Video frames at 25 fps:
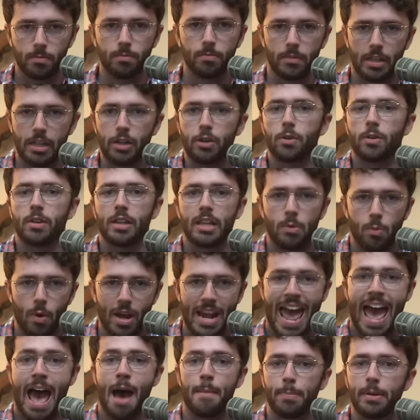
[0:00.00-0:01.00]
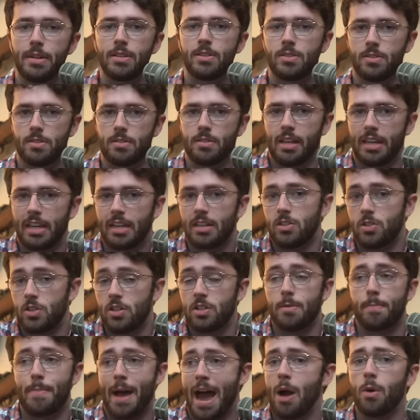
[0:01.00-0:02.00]
literally what happens like is
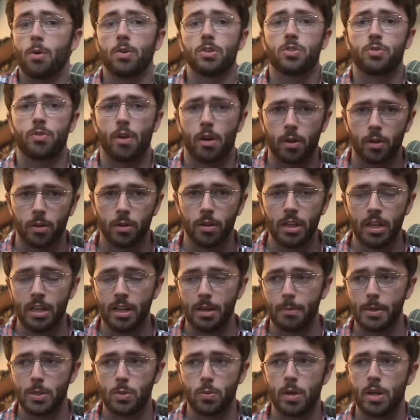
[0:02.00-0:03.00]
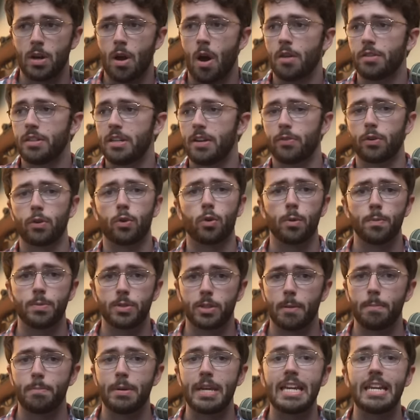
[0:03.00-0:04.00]
just a power struggle between all the different groups
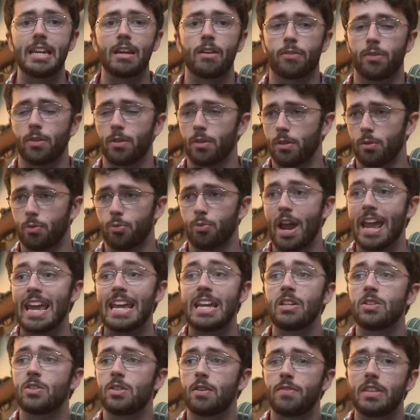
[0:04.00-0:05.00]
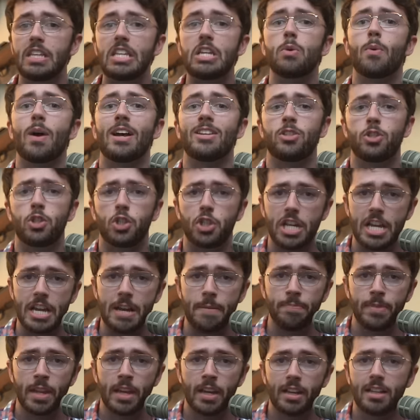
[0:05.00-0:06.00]
competing for the reins of the
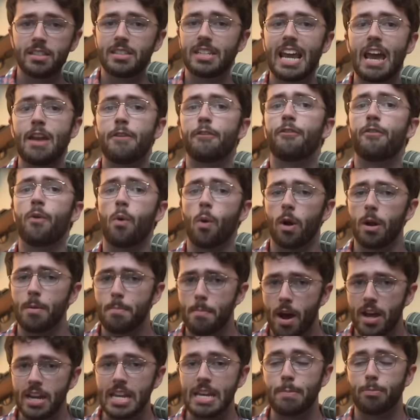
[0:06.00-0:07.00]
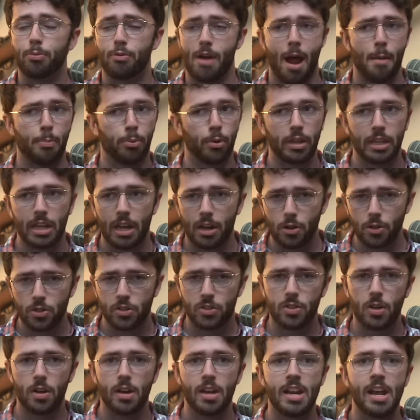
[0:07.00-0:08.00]
USG because again foreign money properly
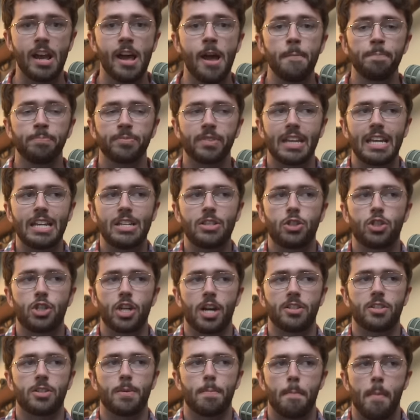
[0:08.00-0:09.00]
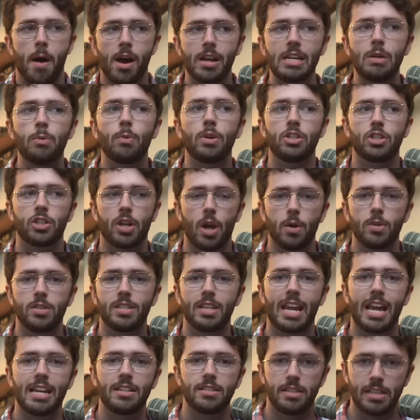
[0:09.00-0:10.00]
understood is just money which goes
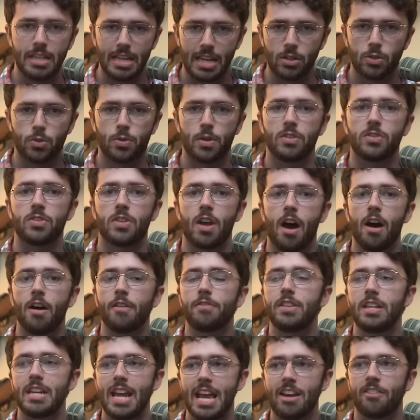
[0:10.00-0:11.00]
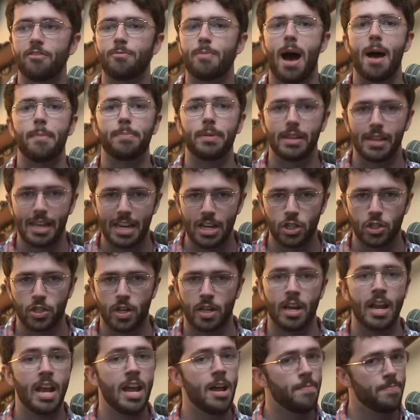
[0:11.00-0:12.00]
against the interests of the native
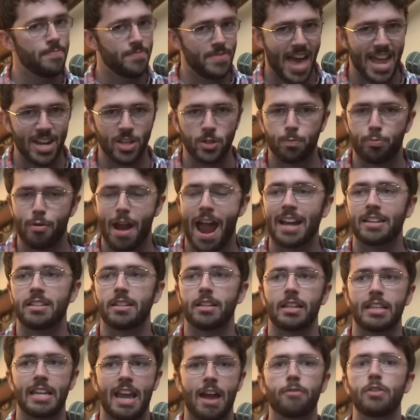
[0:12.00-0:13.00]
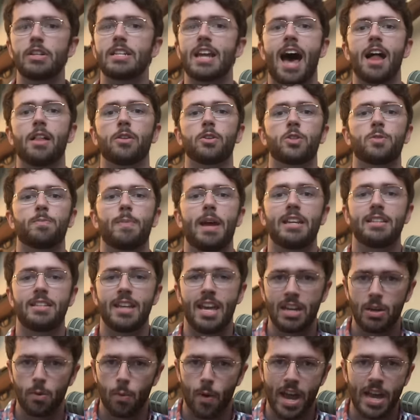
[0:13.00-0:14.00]
population that is practically every dollar spent
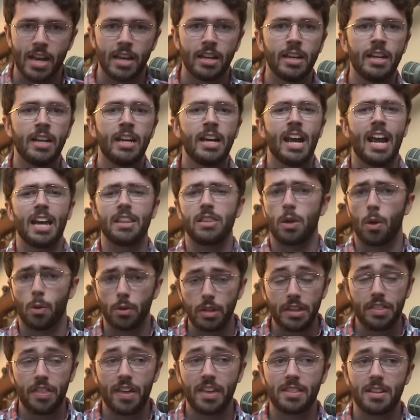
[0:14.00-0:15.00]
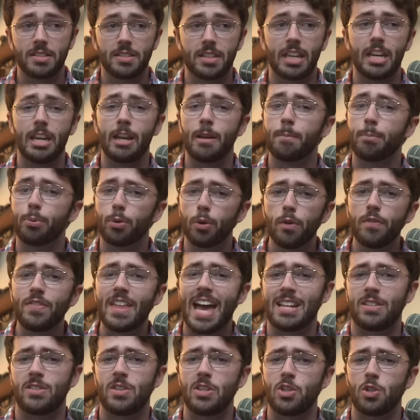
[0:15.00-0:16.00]
anyway and the only thing that's going to improve
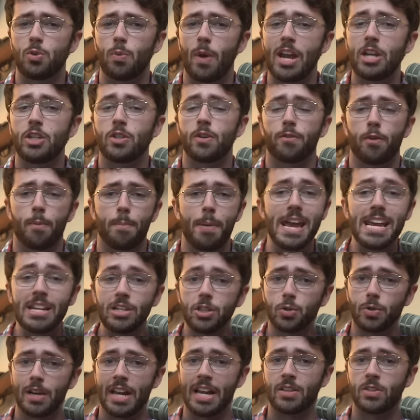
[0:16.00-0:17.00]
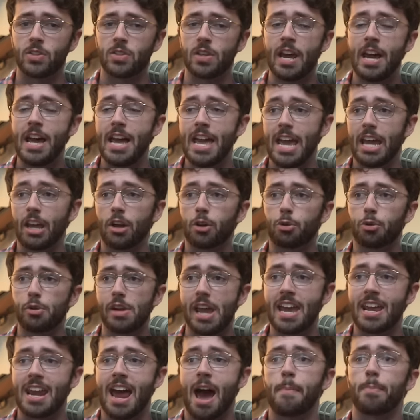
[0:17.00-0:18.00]
that situation for patriots and
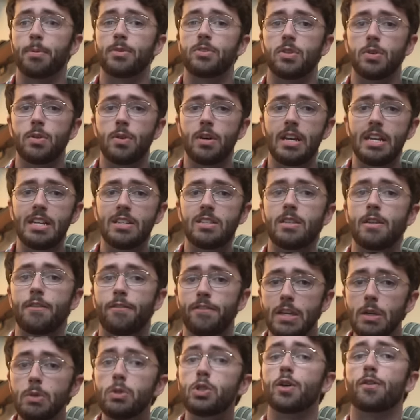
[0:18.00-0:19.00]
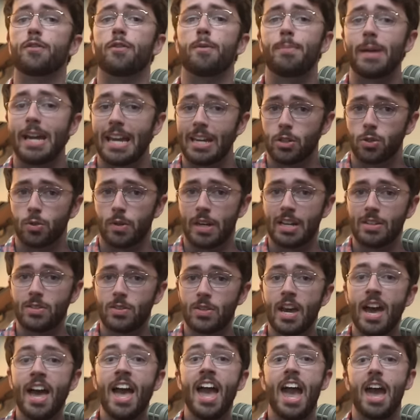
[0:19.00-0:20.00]
create opportunities in the future for
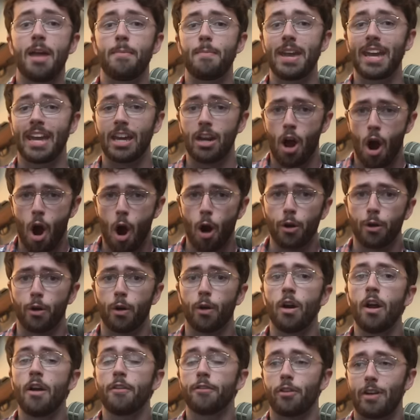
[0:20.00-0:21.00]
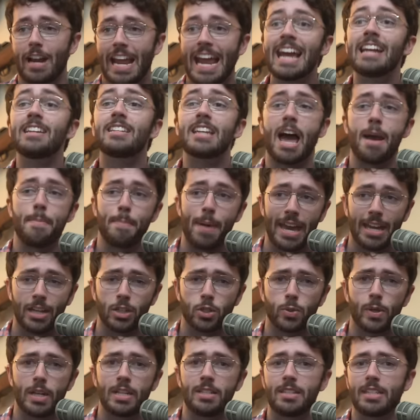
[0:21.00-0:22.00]
patriots and make it harder for
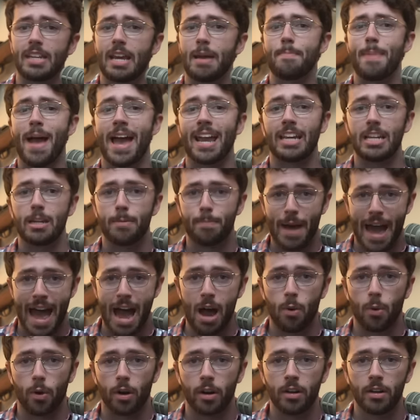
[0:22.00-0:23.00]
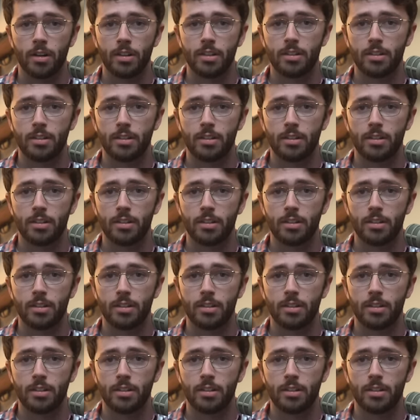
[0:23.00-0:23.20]
anti-patriots to get back into power